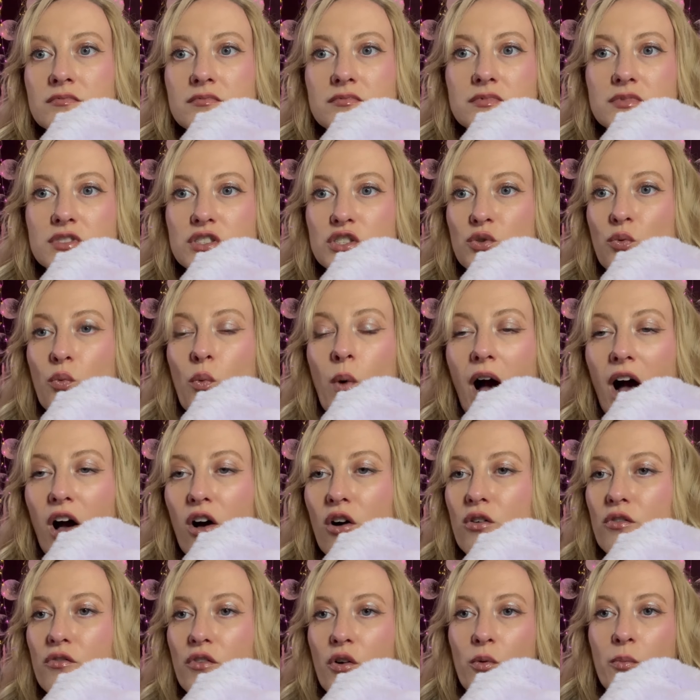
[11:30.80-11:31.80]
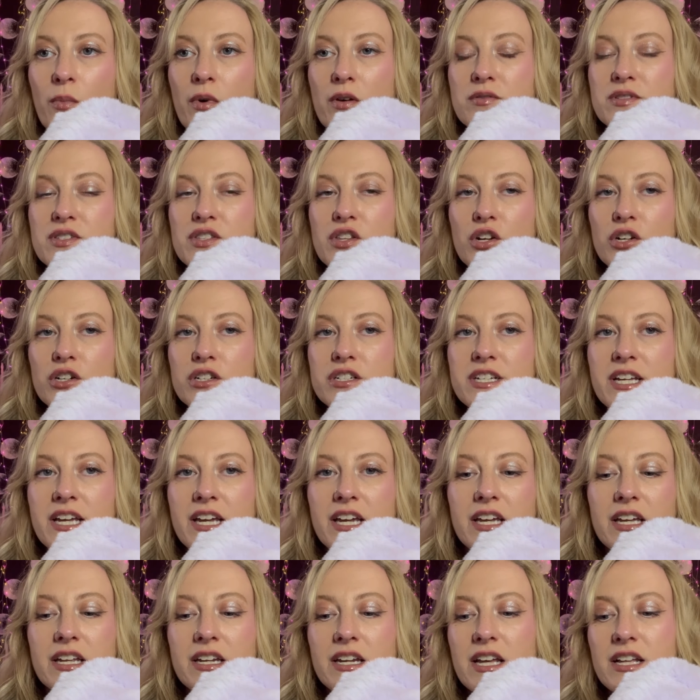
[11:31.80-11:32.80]
12, almost
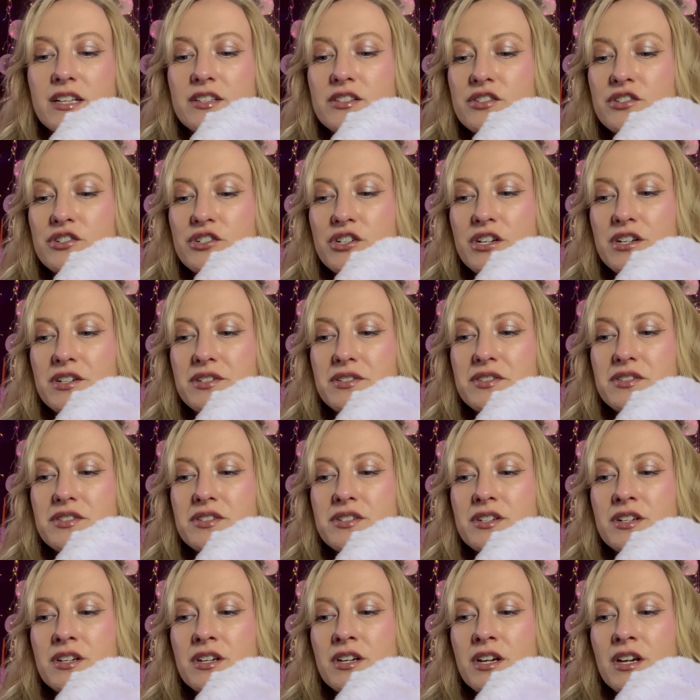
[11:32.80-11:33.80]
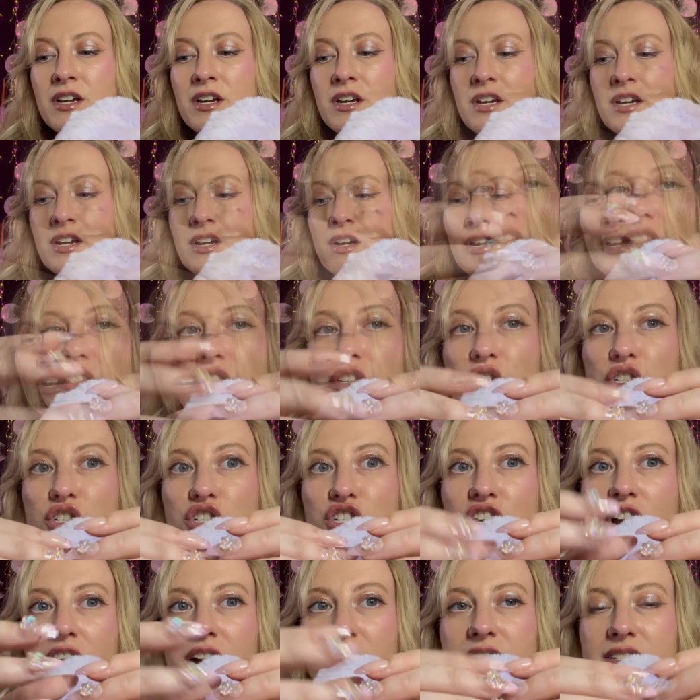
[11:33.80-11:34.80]
13, it's just
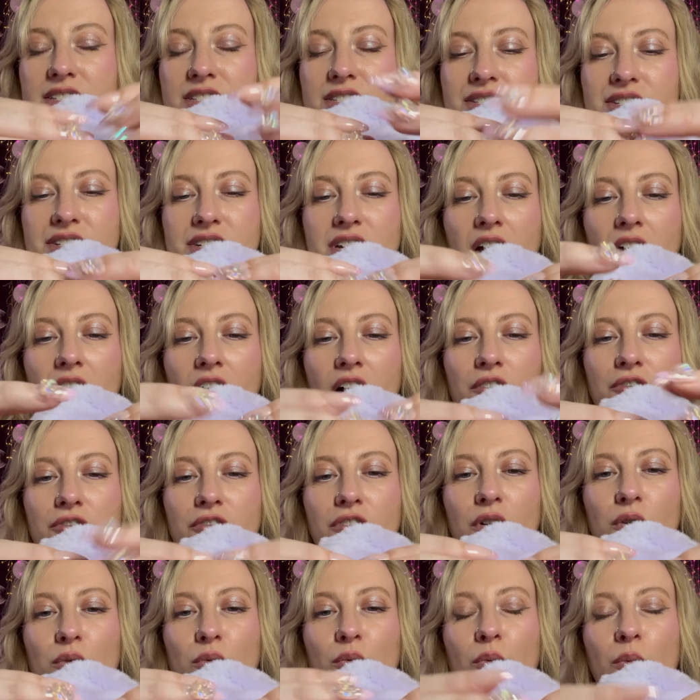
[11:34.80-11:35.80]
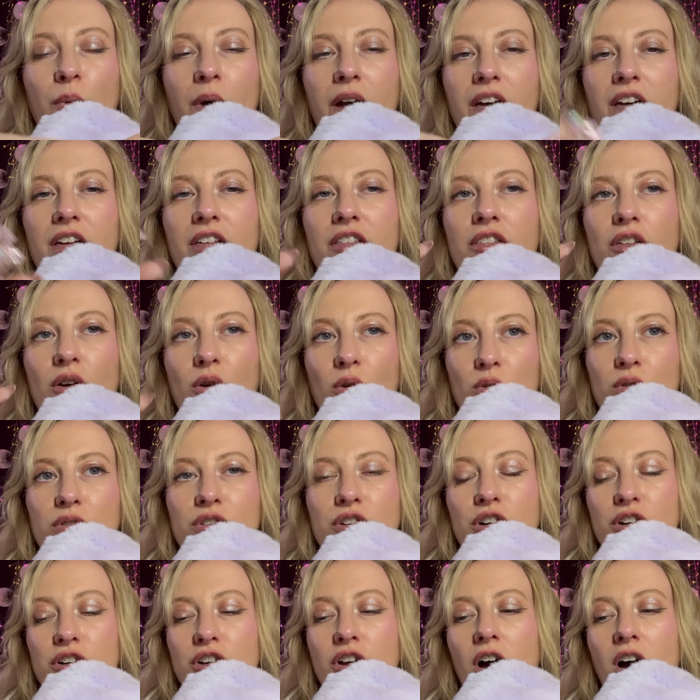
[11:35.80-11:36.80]
tough with
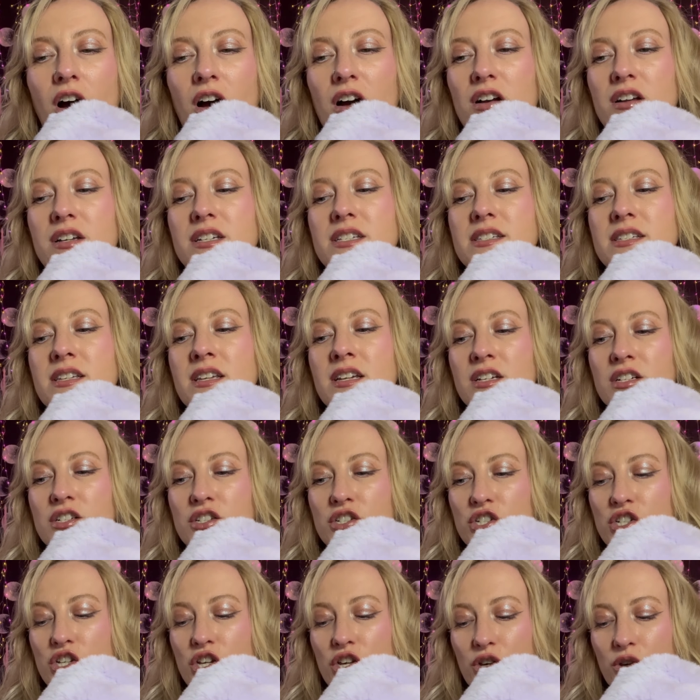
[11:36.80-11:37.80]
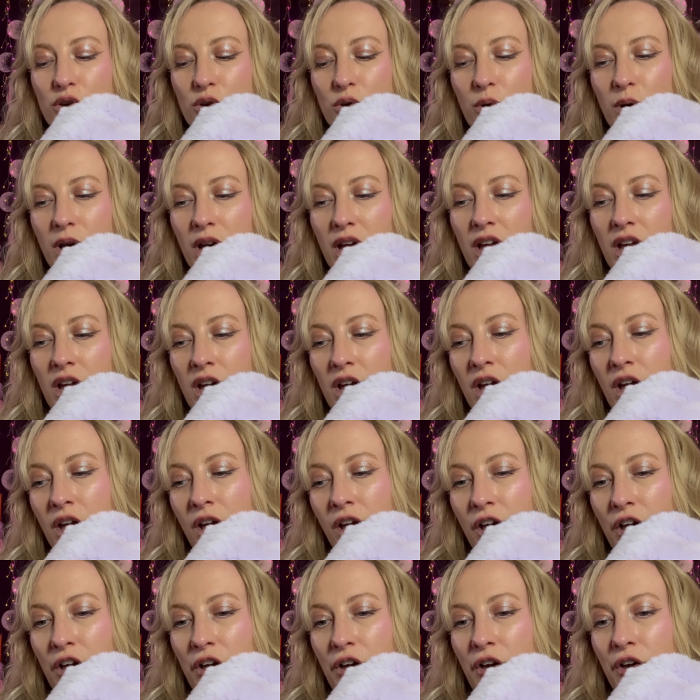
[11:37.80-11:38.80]
older dogs to
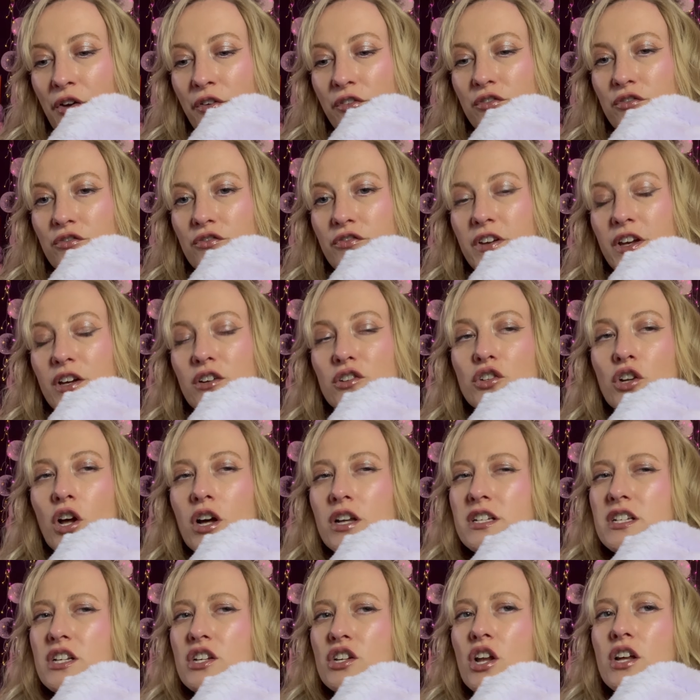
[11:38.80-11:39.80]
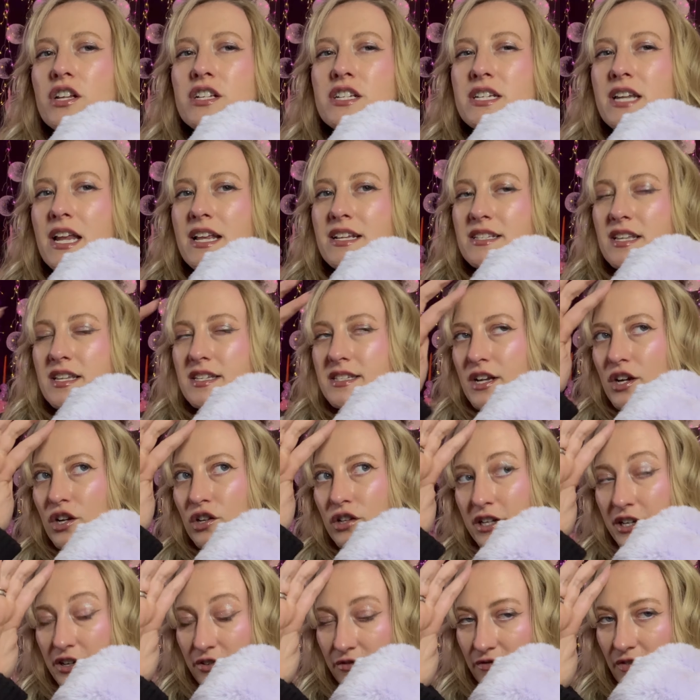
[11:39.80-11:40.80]
feel, not
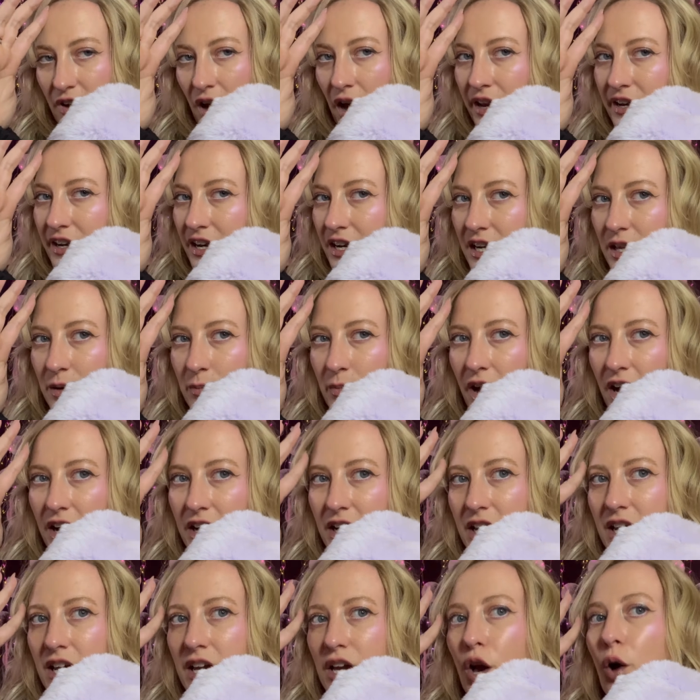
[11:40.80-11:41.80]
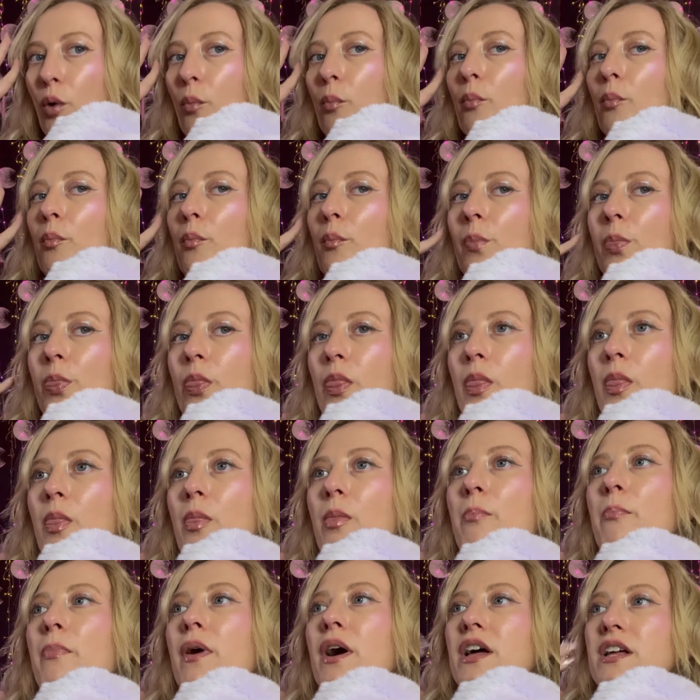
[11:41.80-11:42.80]
necessarily to find anybody,
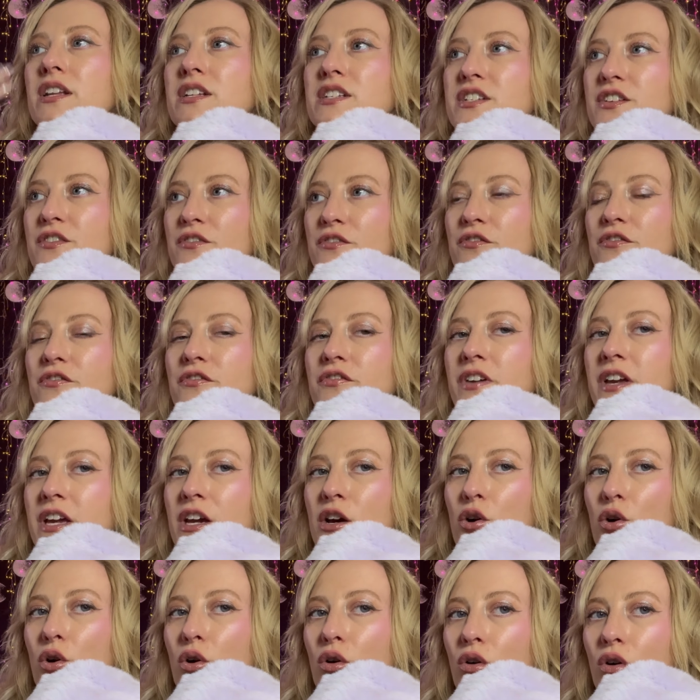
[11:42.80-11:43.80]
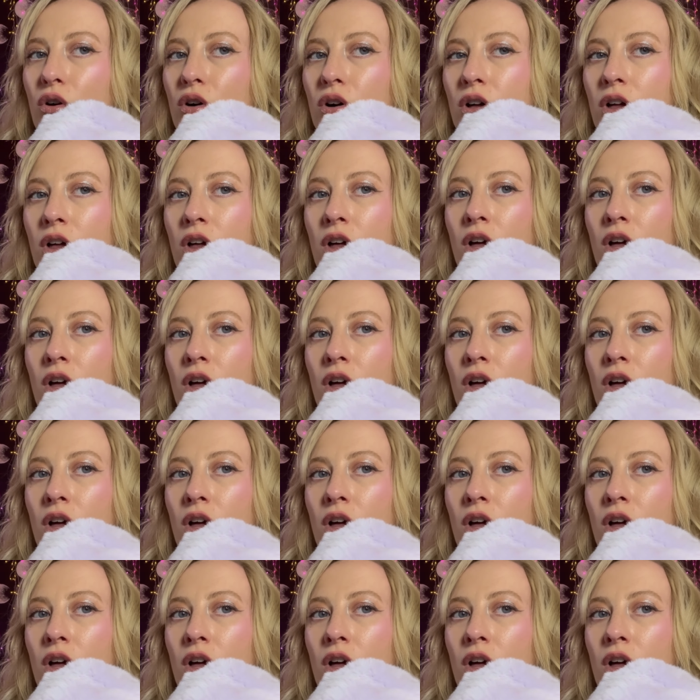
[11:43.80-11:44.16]
but to feel